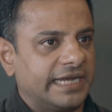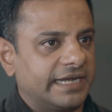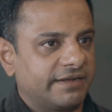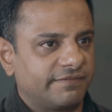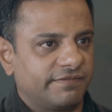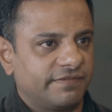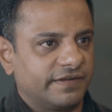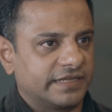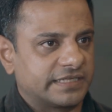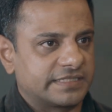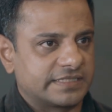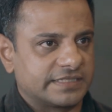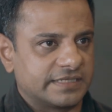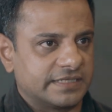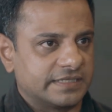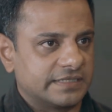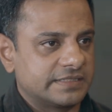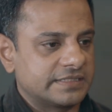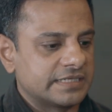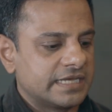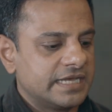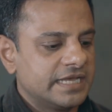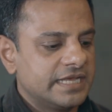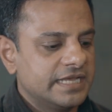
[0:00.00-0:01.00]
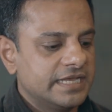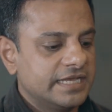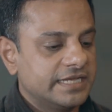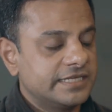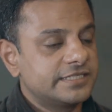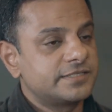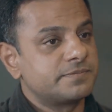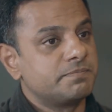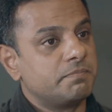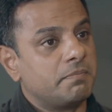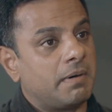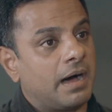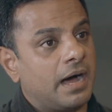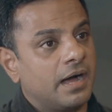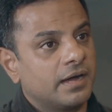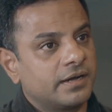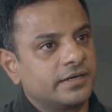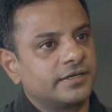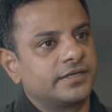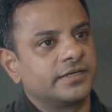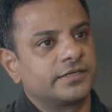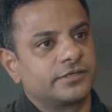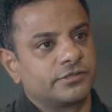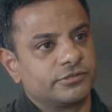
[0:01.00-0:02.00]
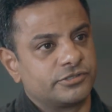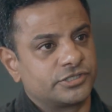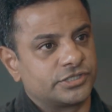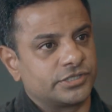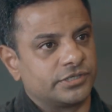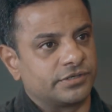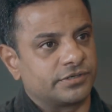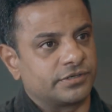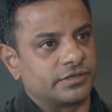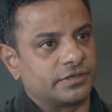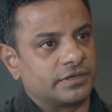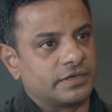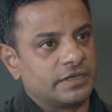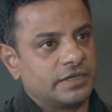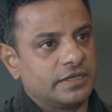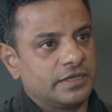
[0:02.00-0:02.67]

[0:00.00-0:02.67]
Netflix is marketed to children.